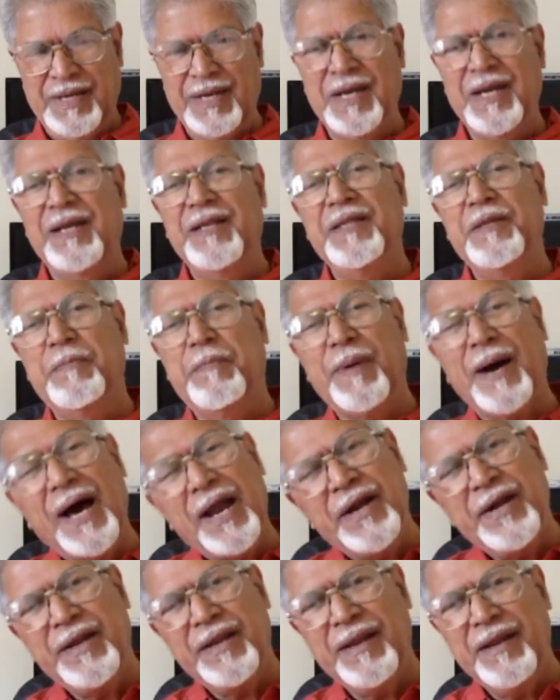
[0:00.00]
And the
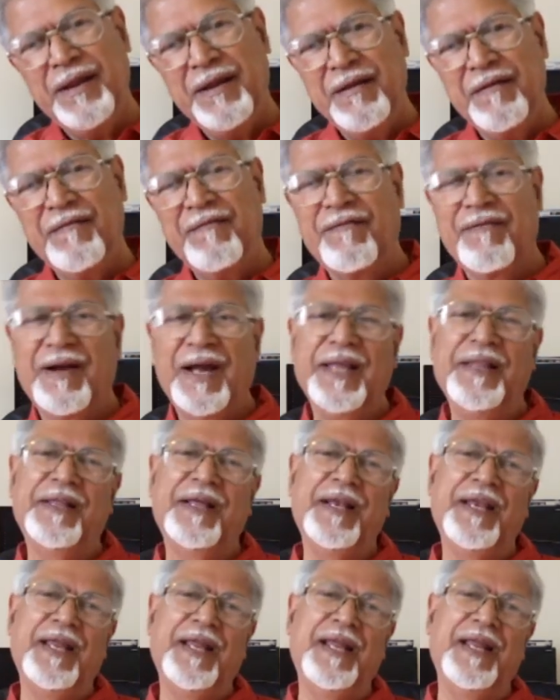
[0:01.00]
party
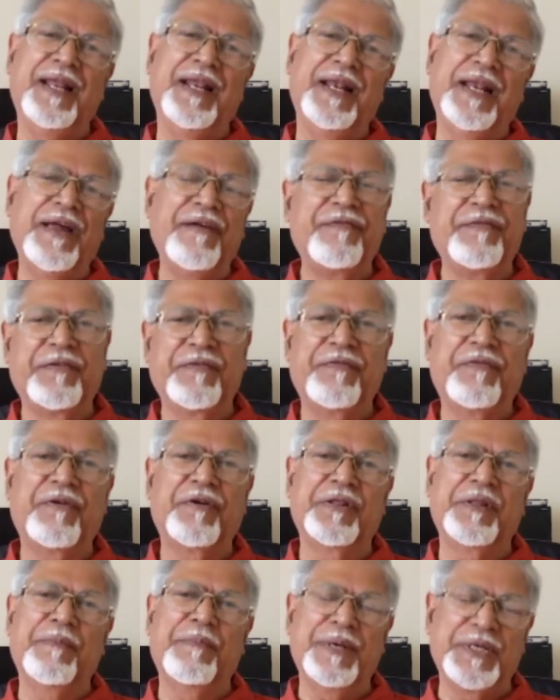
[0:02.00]
finally left for
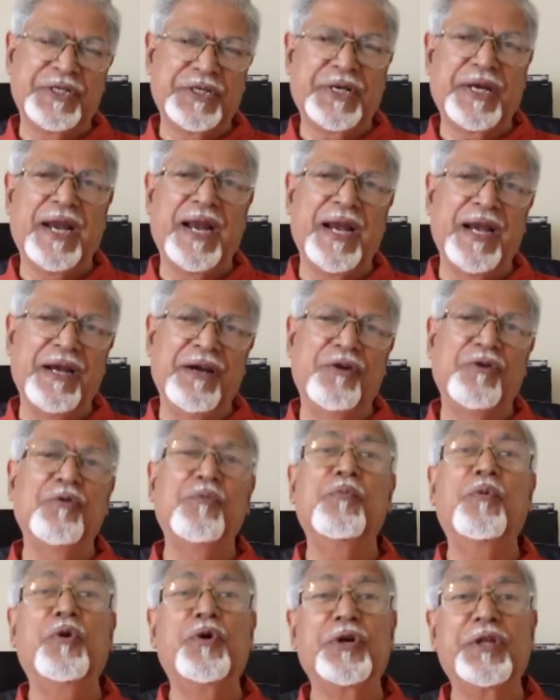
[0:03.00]
the bus stand to
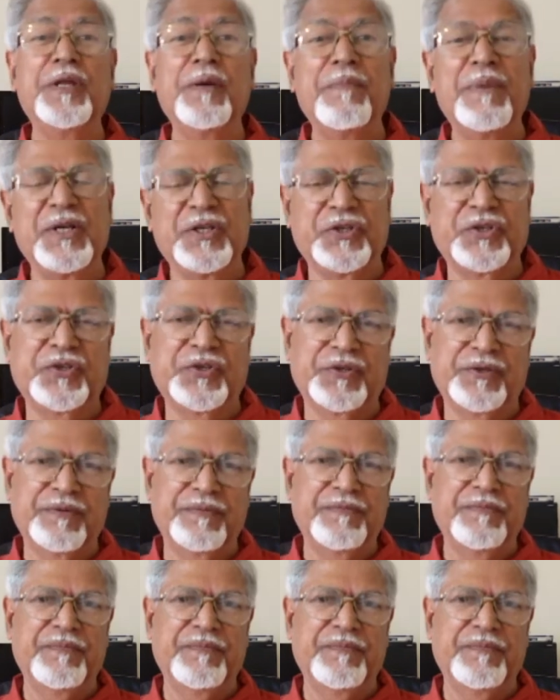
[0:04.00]
board the bus.